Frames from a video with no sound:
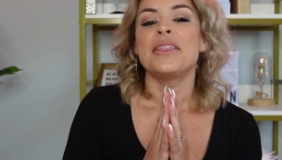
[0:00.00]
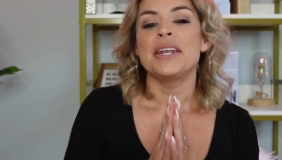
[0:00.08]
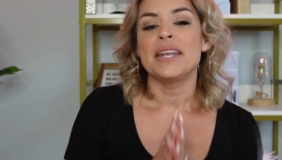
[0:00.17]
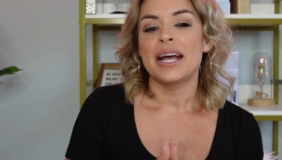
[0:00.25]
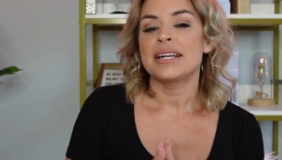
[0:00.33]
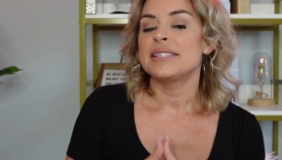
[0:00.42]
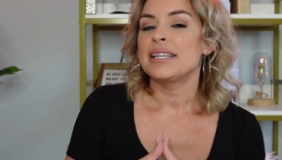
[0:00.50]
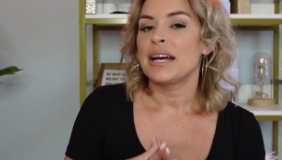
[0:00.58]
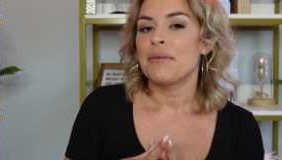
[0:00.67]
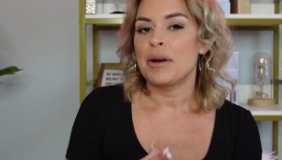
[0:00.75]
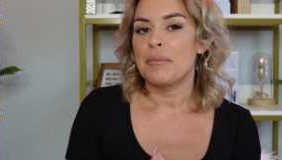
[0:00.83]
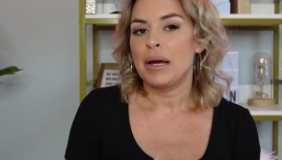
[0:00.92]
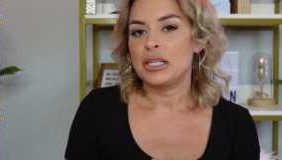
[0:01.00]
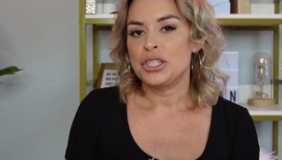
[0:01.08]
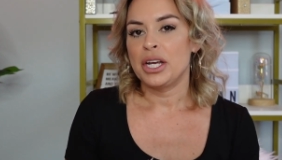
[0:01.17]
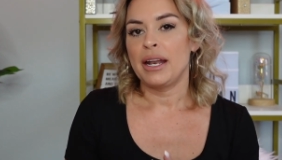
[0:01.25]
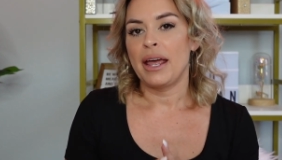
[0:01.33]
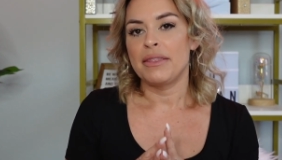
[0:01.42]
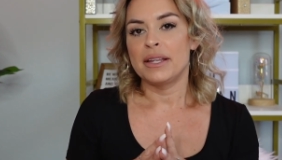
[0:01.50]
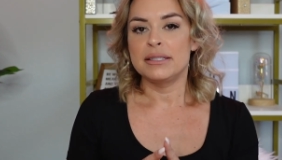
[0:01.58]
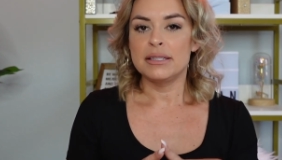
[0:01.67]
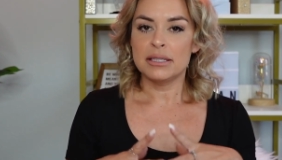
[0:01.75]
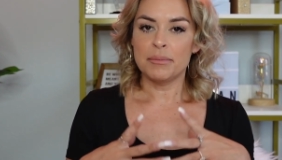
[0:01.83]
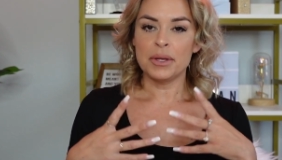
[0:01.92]
The next thing I want to mention, and this
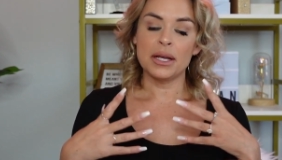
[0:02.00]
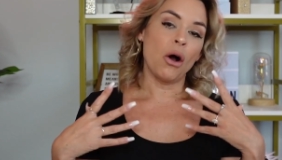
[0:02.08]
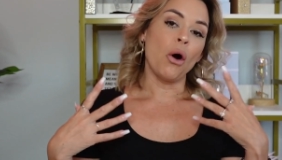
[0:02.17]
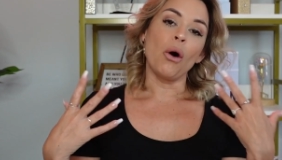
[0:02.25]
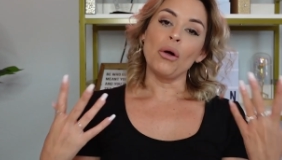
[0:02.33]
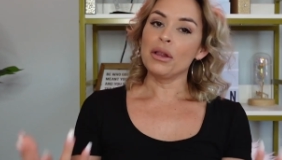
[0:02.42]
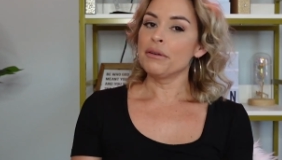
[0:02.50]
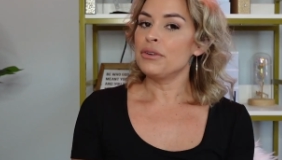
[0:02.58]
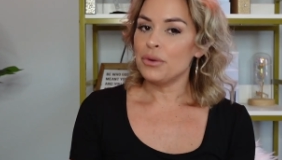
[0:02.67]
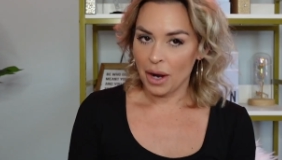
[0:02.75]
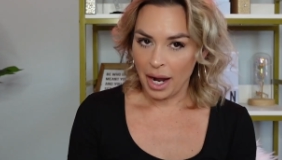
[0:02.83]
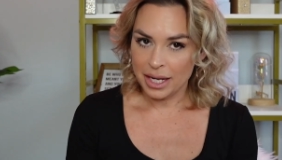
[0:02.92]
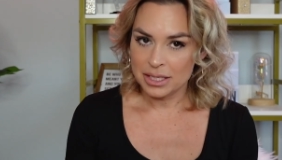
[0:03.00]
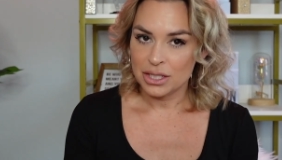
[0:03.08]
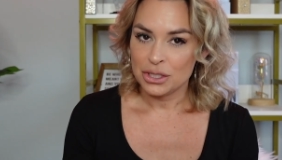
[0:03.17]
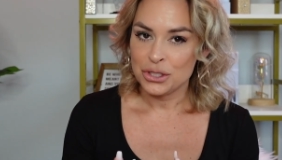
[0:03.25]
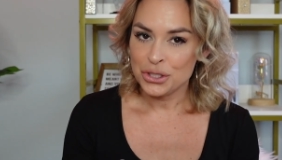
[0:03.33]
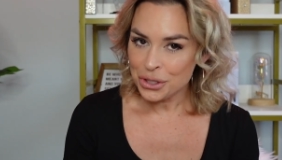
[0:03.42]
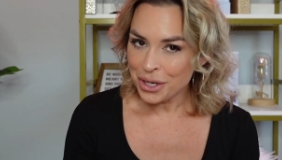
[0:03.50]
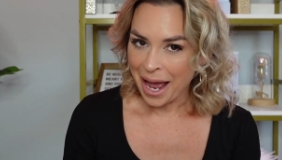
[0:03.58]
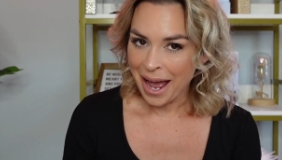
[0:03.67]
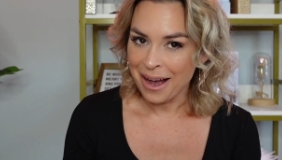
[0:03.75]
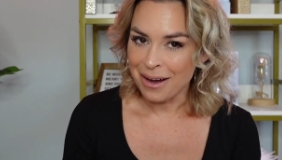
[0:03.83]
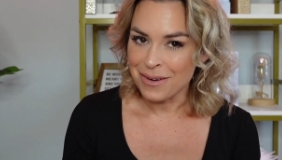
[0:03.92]
is something all of you guys should
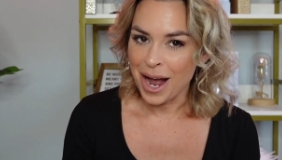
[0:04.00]
have,